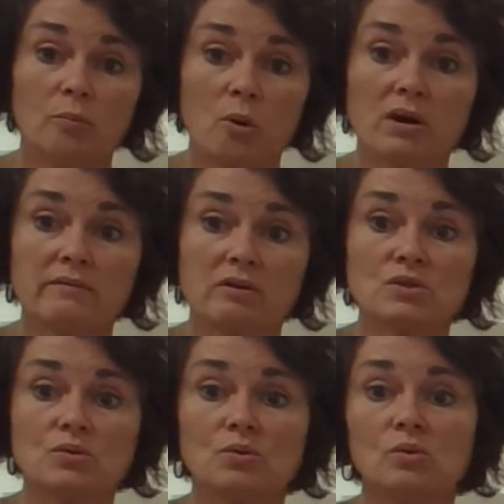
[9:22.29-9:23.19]
for part of
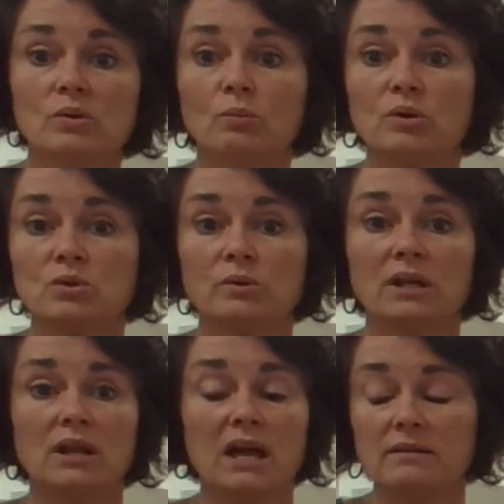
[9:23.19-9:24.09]
our school and we're
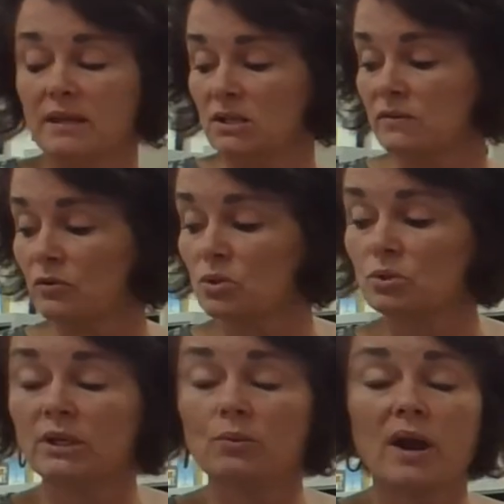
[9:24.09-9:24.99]
doing a lot of things
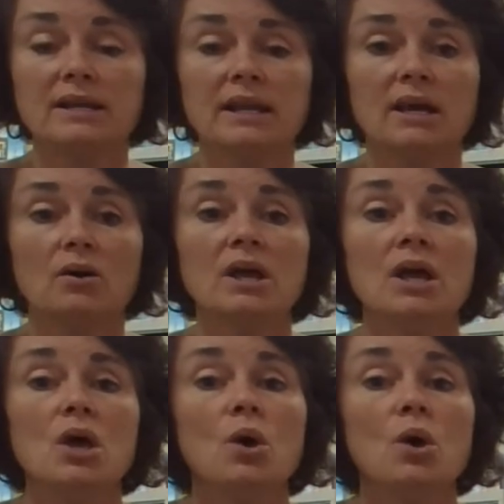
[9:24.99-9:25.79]
virtually right now,